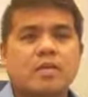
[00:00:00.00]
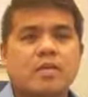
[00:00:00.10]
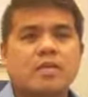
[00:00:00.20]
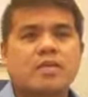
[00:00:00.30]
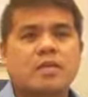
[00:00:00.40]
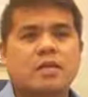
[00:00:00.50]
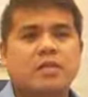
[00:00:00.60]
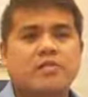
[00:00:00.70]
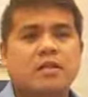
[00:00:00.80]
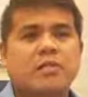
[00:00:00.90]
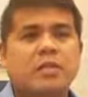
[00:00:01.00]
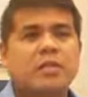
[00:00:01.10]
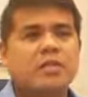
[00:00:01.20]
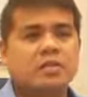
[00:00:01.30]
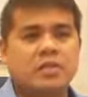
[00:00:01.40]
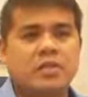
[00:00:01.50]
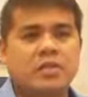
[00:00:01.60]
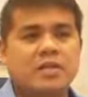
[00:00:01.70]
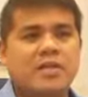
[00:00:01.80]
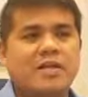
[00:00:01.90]
classical
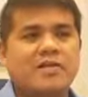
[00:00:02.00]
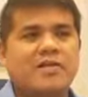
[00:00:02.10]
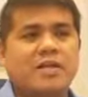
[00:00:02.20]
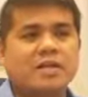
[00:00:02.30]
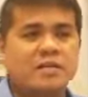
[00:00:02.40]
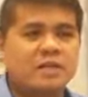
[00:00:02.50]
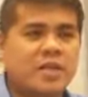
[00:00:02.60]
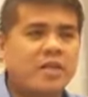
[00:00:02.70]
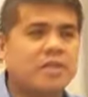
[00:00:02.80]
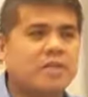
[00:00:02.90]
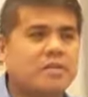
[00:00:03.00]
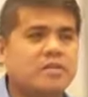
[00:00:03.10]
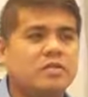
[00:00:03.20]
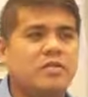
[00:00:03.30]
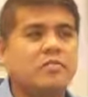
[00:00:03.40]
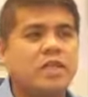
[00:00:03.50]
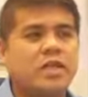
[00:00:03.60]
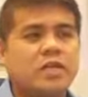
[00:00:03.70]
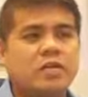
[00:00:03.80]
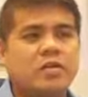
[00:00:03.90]
phenomenologists in his Transcendence of the
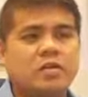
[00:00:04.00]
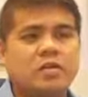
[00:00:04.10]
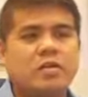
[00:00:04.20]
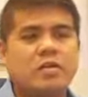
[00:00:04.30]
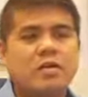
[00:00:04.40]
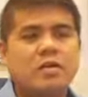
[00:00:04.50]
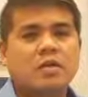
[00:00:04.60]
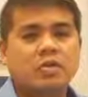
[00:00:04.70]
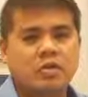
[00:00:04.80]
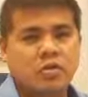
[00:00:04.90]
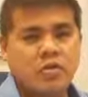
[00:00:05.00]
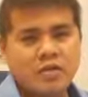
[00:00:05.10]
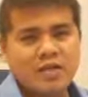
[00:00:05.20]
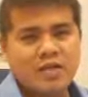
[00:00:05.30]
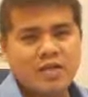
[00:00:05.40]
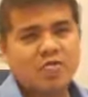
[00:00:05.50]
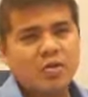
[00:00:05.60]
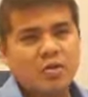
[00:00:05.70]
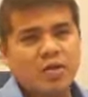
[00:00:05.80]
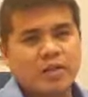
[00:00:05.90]
Ego, is strongly
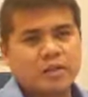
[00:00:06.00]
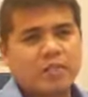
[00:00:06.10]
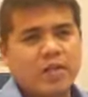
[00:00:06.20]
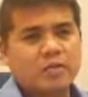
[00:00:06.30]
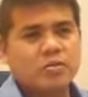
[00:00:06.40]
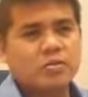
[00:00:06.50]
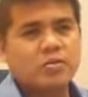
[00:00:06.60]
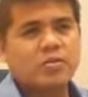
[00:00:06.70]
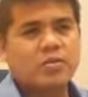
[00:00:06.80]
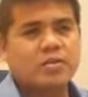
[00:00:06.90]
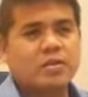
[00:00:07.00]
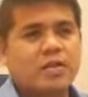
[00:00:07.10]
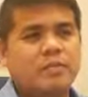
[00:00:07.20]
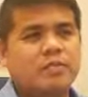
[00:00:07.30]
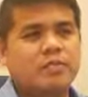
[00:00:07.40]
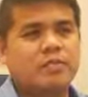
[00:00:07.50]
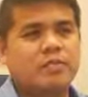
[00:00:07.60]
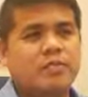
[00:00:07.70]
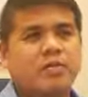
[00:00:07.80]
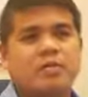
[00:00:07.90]
influenced by two streams of
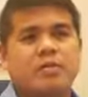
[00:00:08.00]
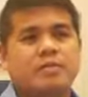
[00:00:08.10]
thought: